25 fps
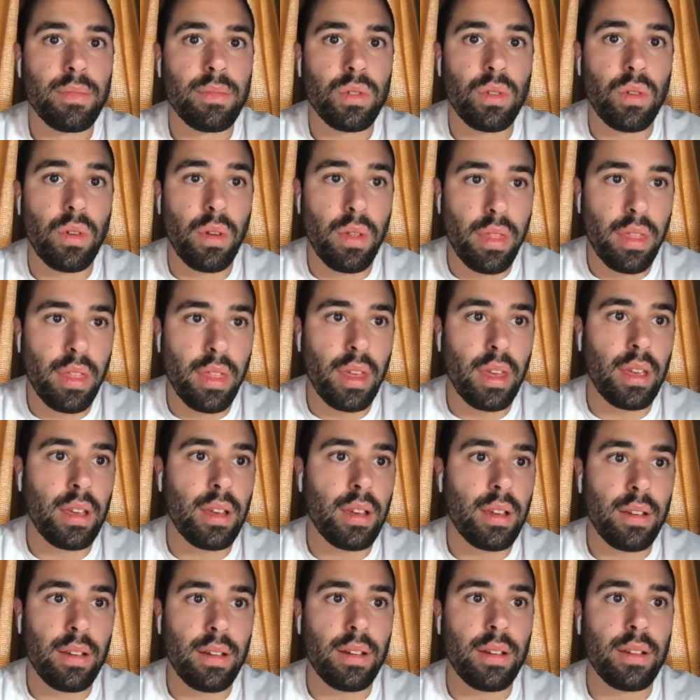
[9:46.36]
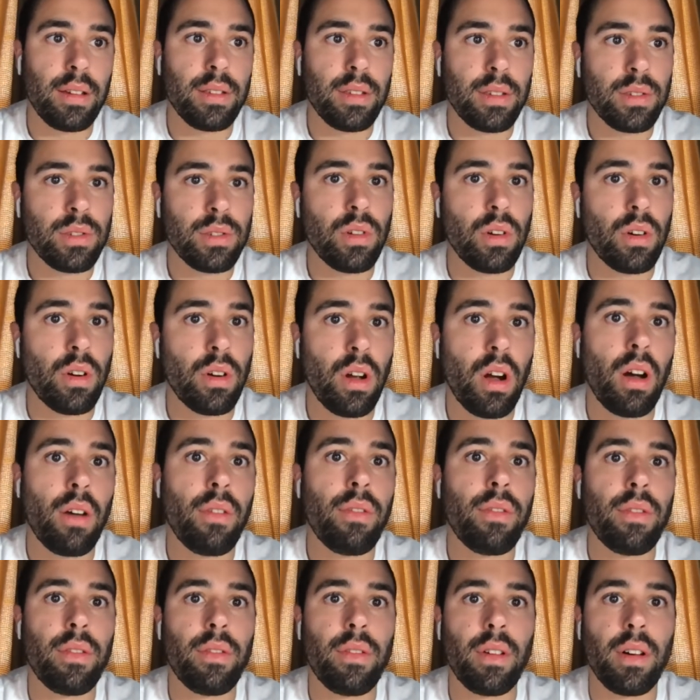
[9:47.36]
sort of thing to start
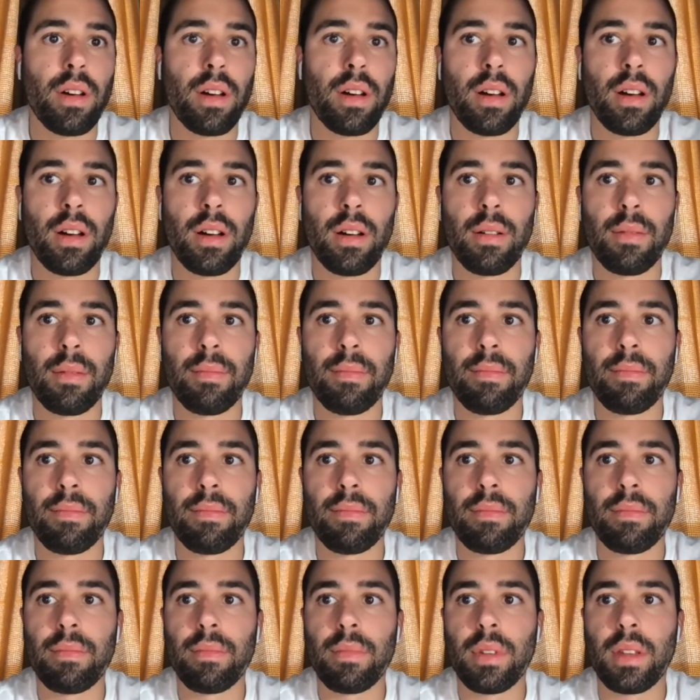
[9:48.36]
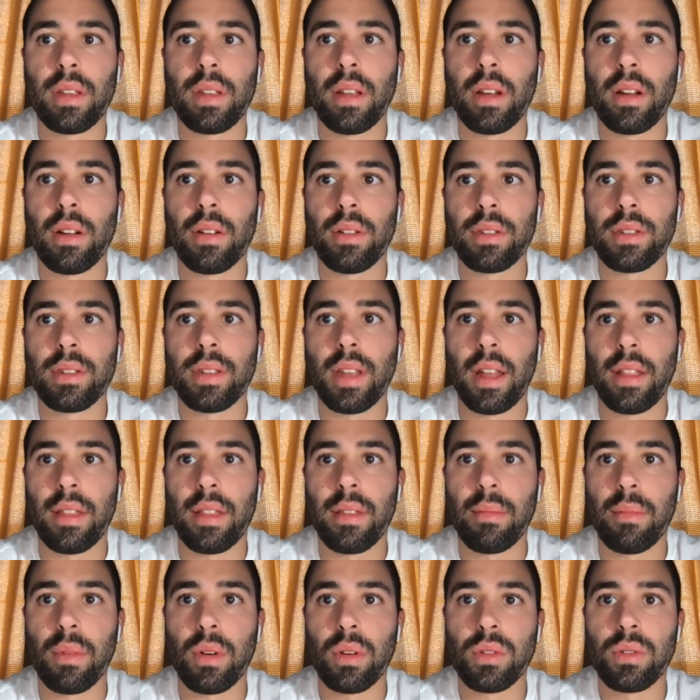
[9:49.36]
off. It's not
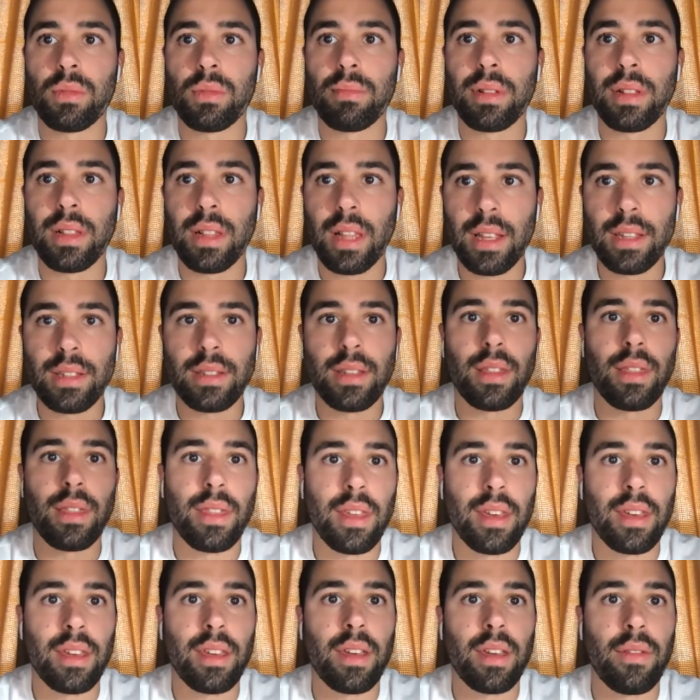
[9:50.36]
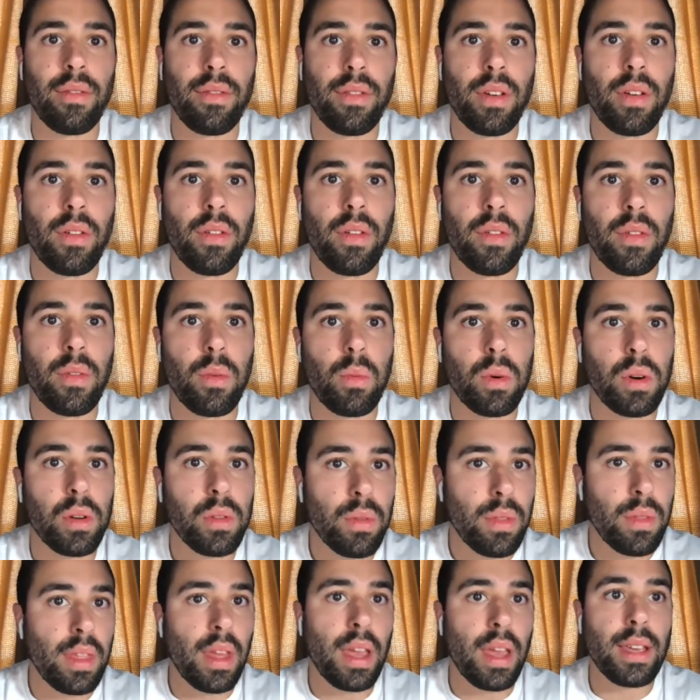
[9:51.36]
the most pleasant thing if you ever
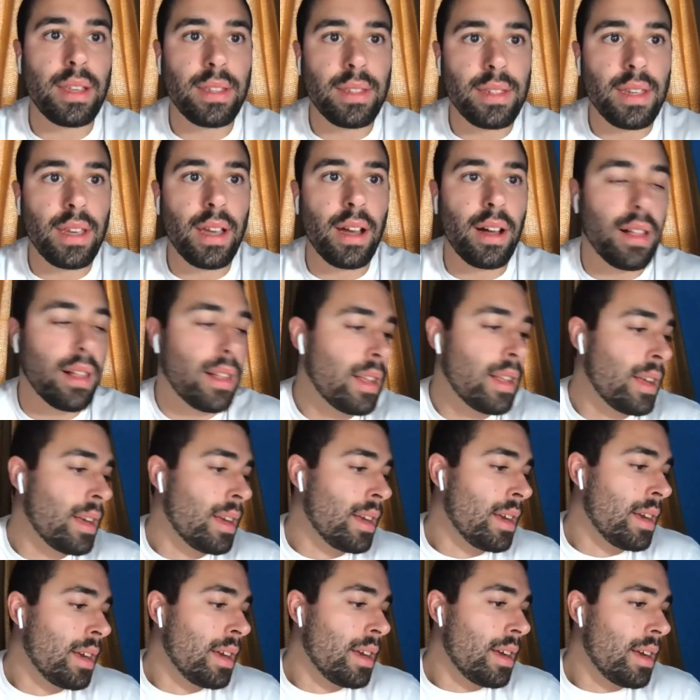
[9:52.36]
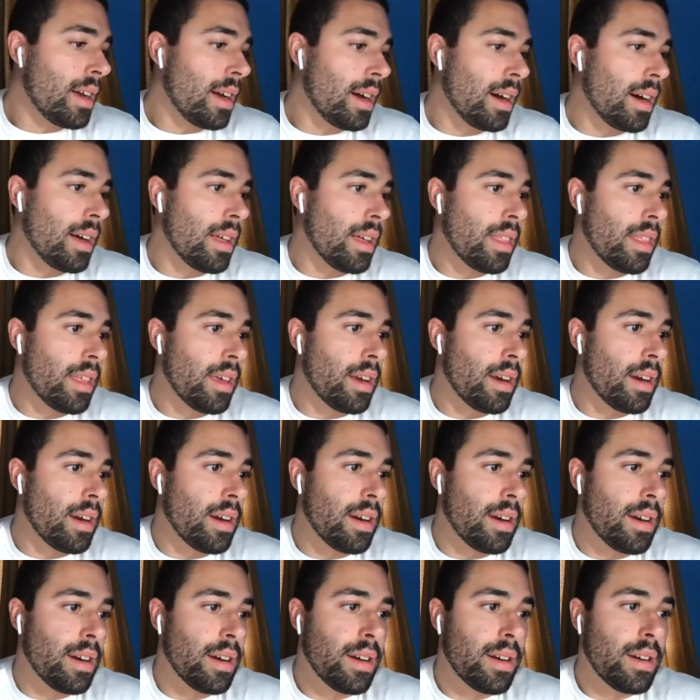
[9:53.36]
worked with the ACL.
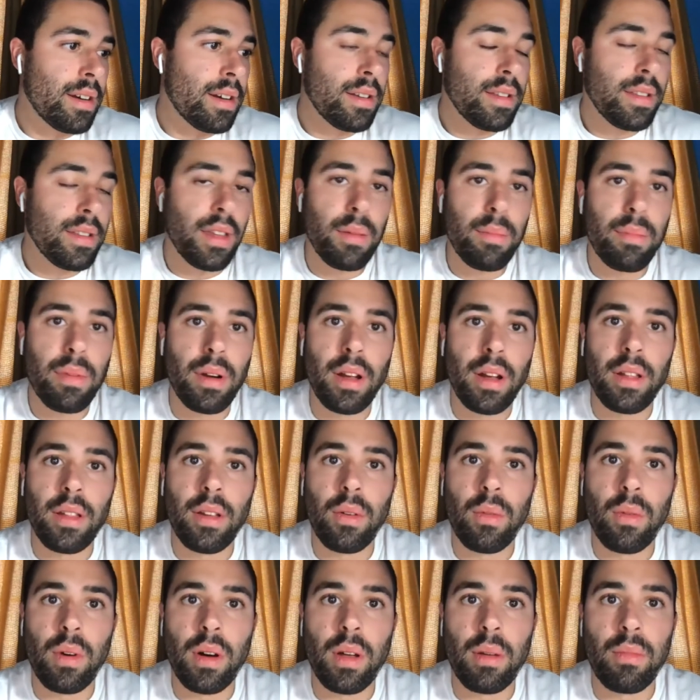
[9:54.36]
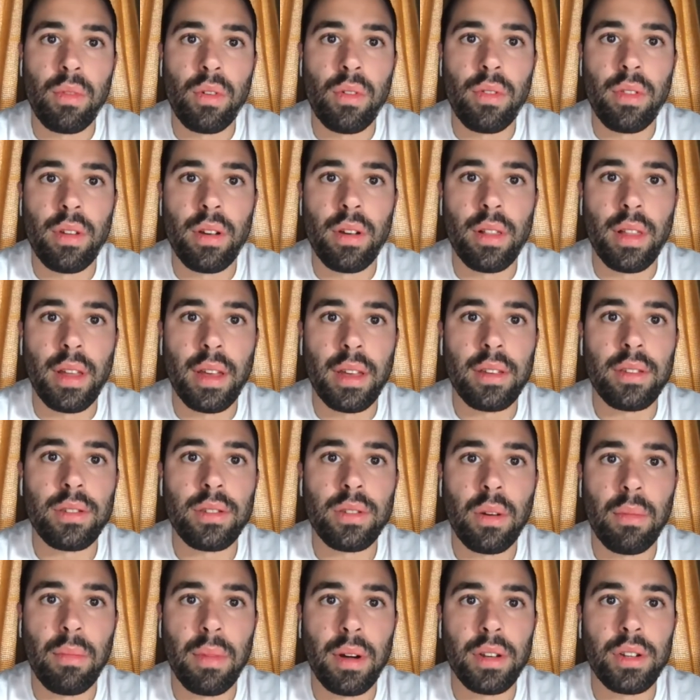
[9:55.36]
They're they probably don't want to move their legs
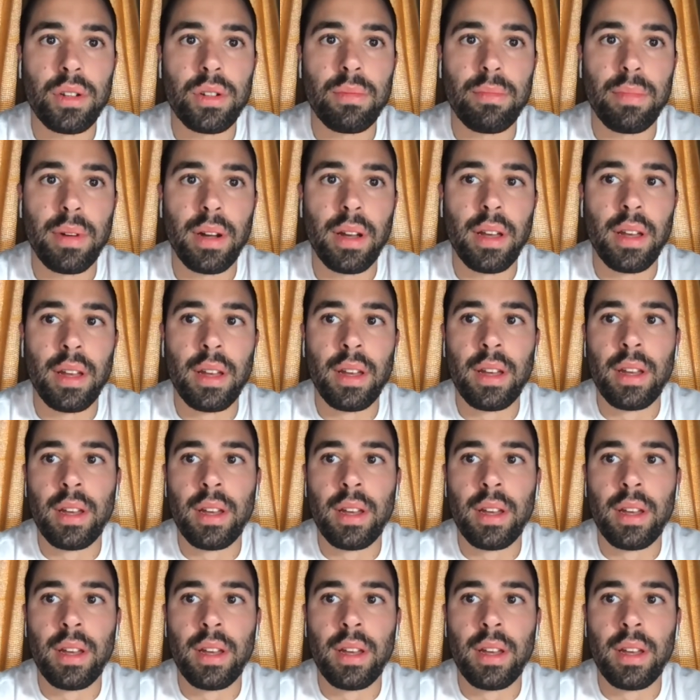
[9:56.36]
so much, but